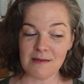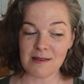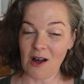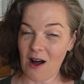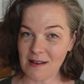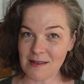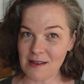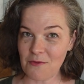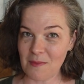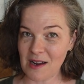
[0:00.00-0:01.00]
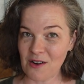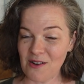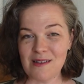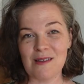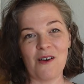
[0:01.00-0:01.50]
socks of my
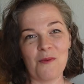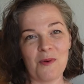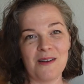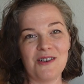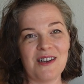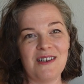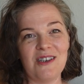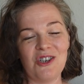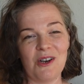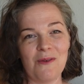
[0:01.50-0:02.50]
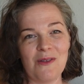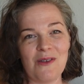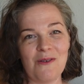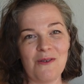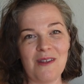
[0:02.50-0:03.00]
current sock project to share with
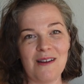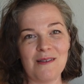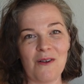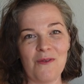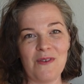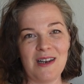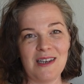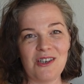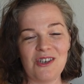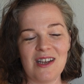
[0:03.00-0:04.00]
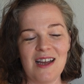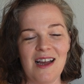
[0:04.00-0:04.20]
you that is all finished,